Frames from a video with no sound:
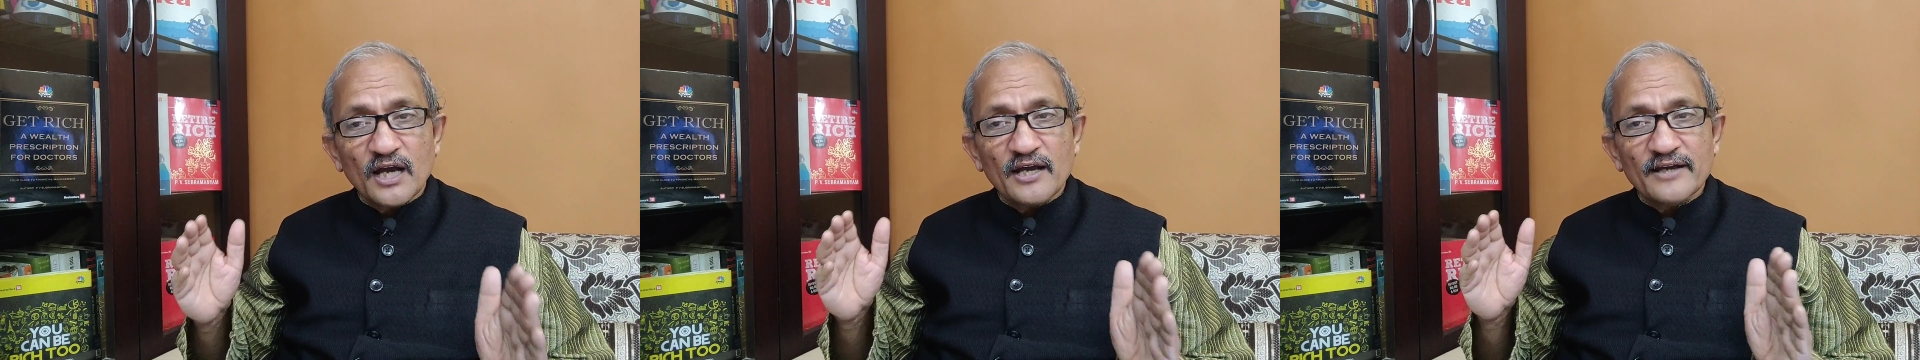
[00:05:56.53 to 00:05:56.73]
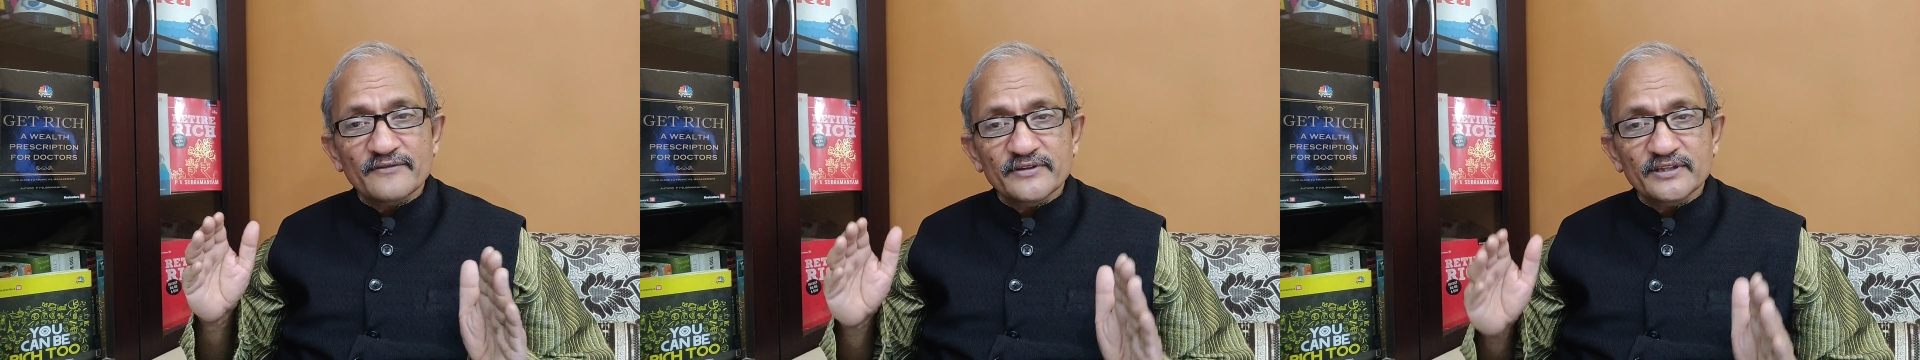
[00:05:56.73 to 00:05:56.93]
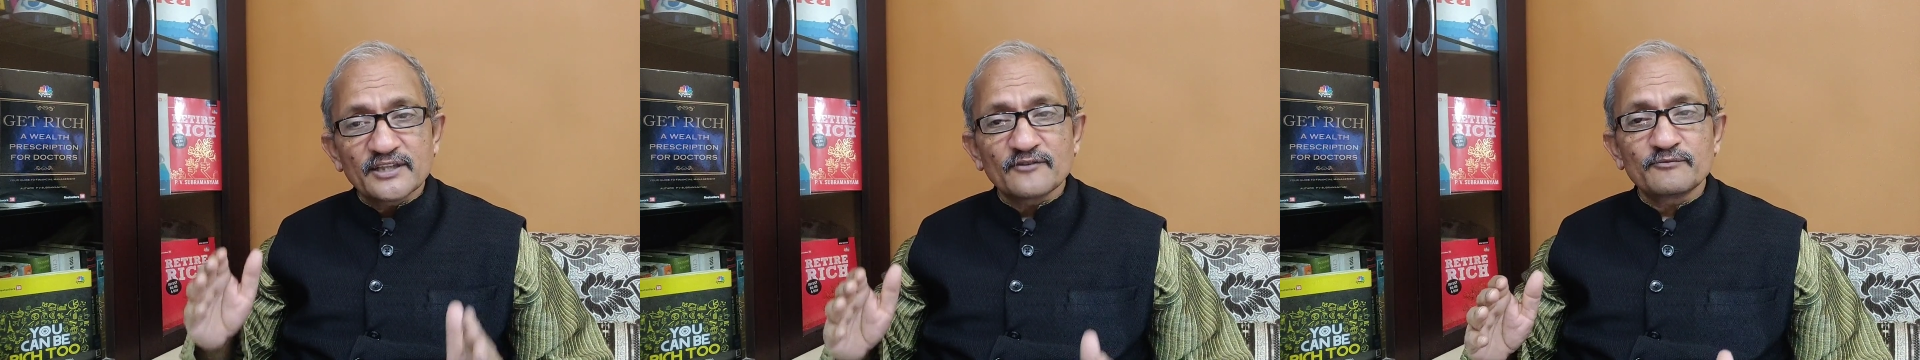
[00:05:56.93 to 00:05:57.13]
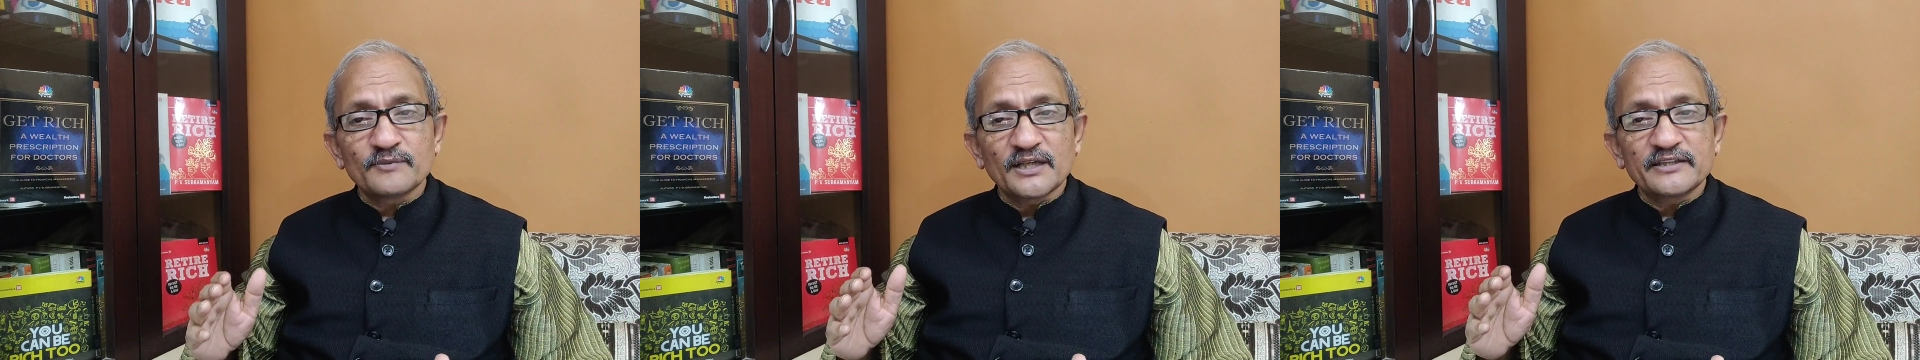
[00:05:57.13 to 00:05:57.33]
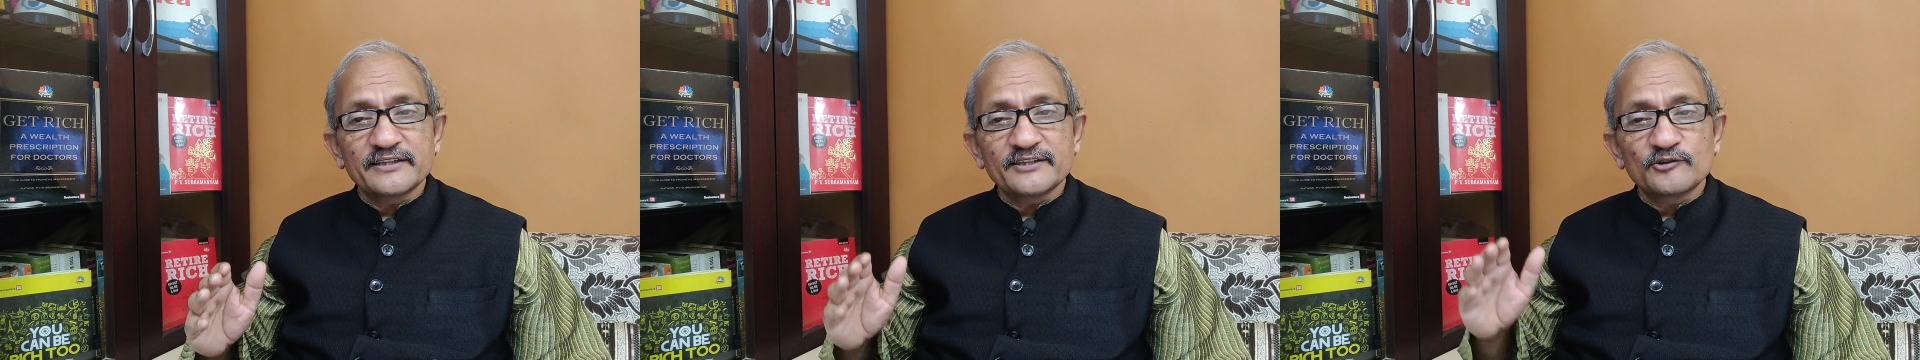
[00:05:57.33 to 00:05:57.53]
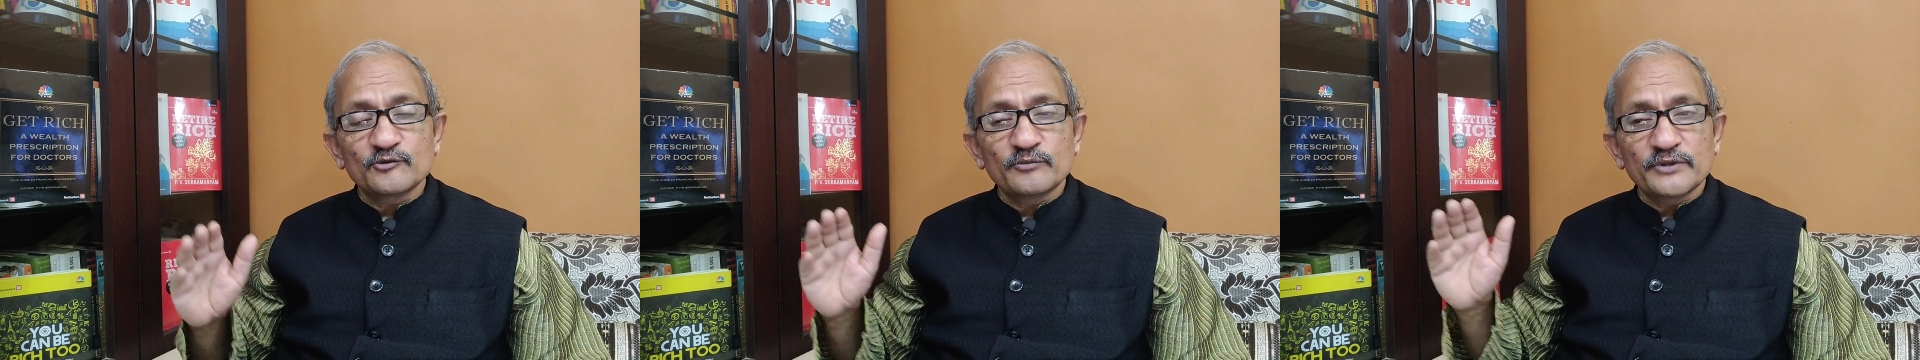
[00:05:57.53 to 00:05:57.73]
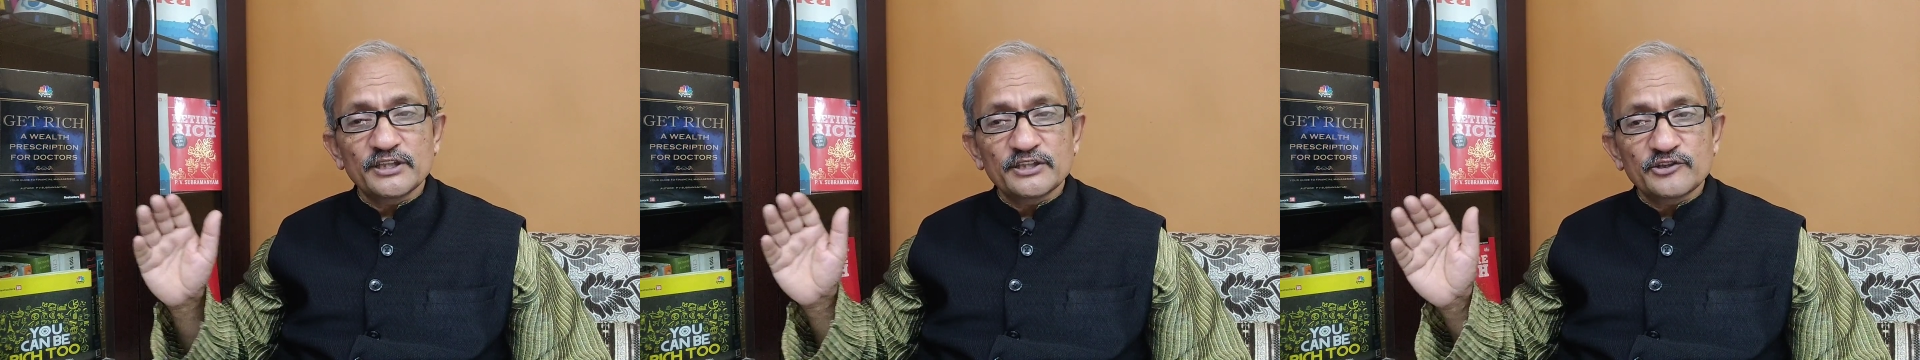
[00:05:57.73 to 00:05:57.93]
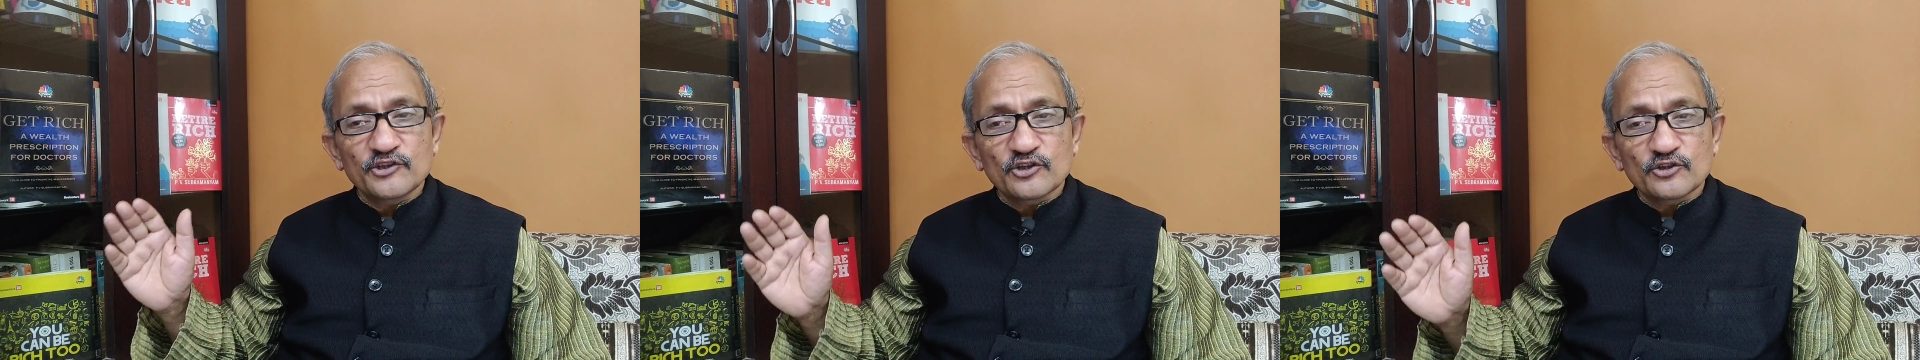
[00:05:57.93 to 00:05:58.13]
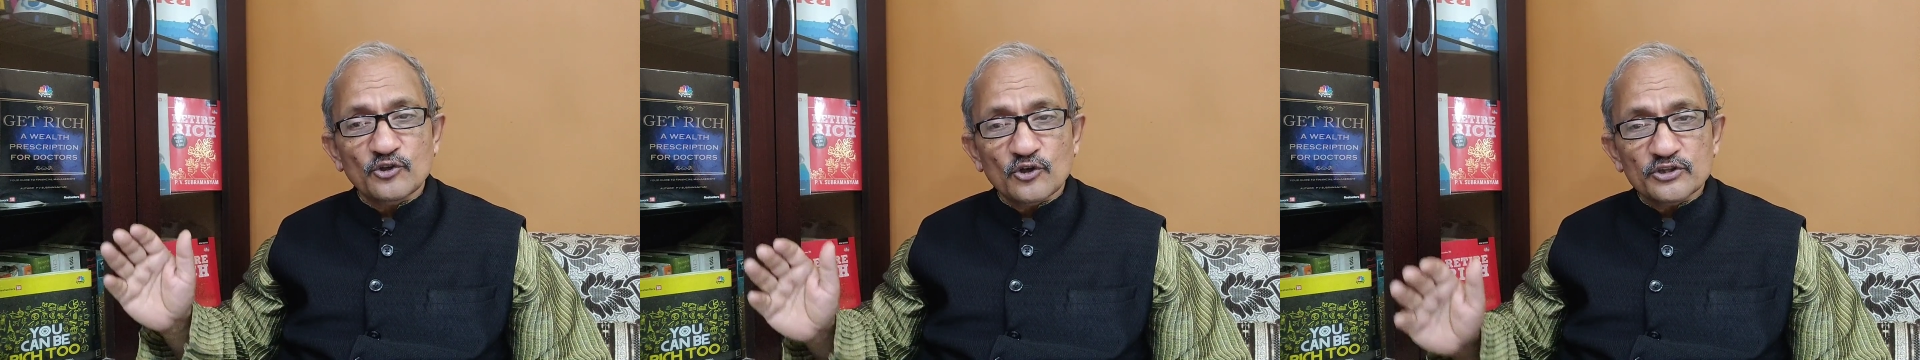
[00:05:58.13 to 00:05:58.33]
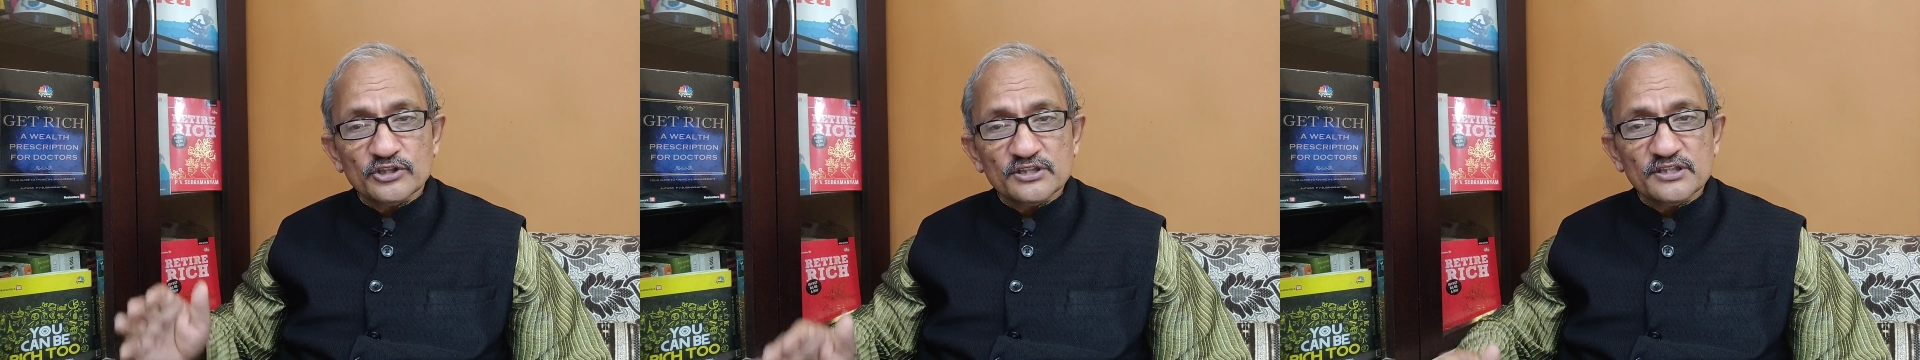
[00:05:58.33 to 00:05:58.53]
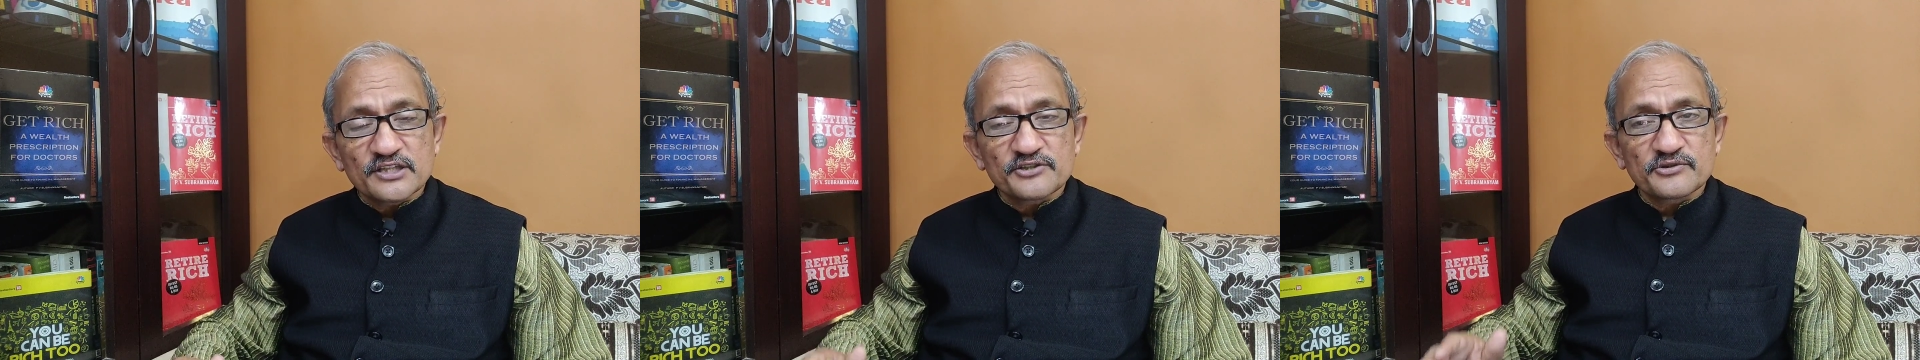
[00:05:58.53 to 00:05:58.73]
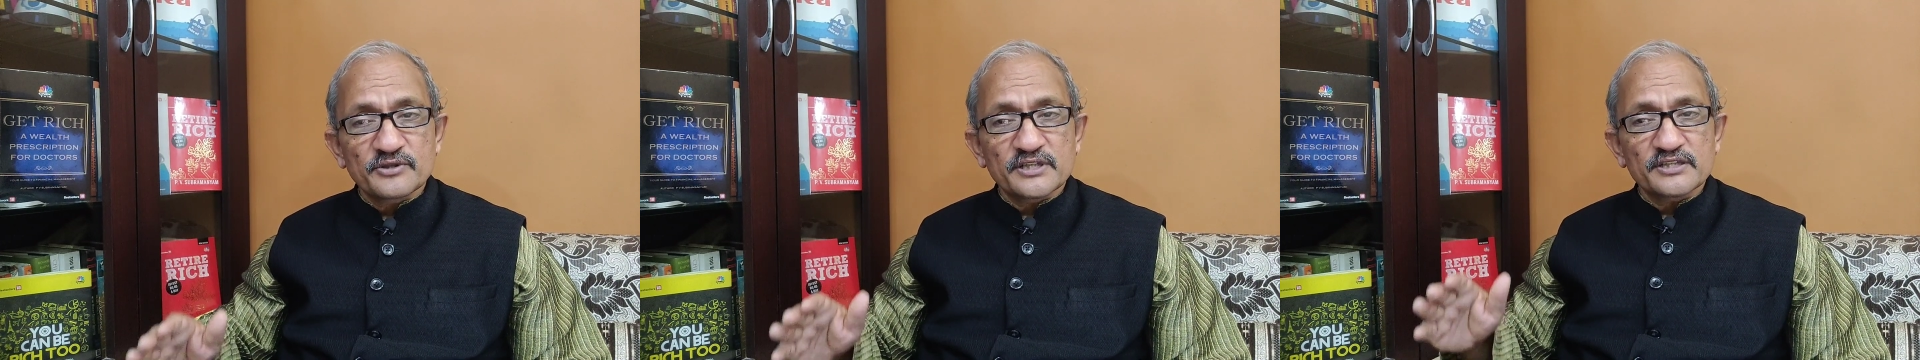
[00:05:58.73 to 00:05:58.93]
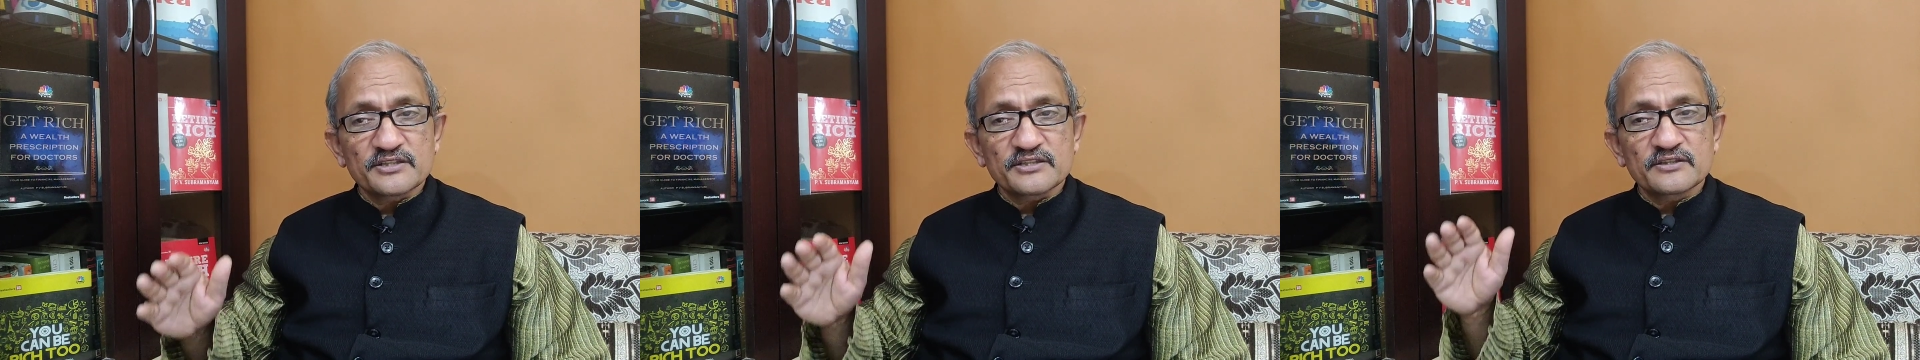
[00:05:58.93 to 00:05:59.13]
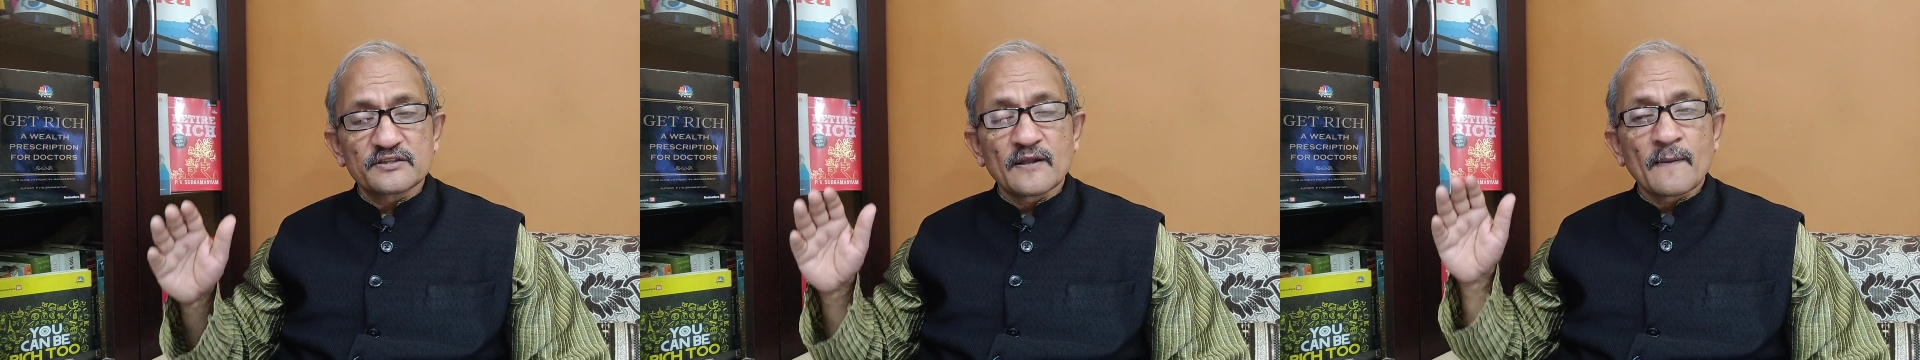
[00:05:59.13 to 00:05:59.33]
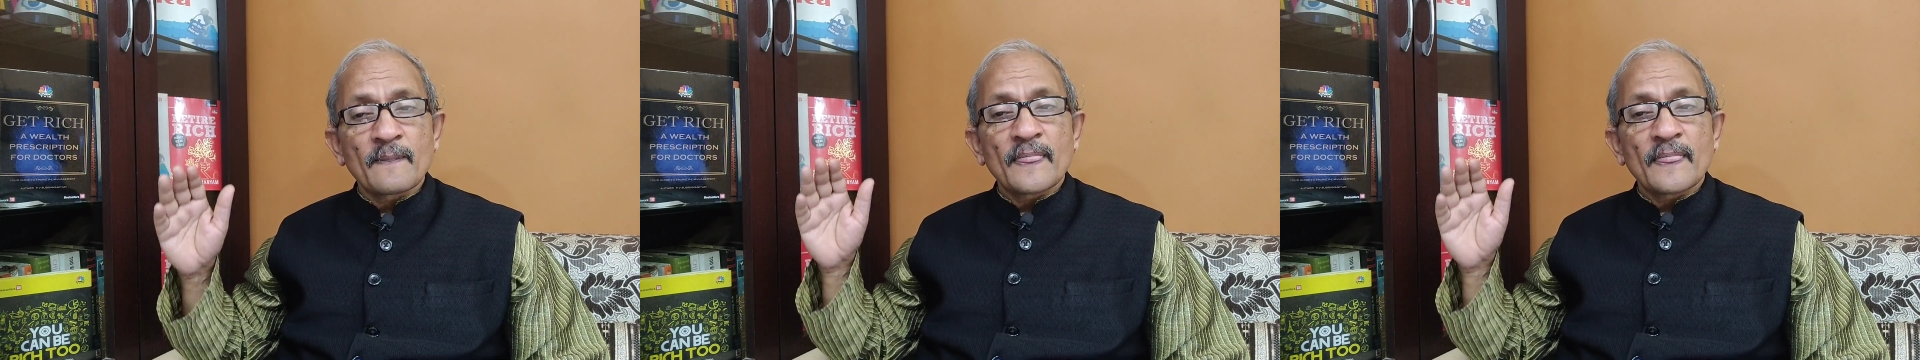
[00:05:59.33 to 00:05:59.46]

have enough money to meet your daughter's education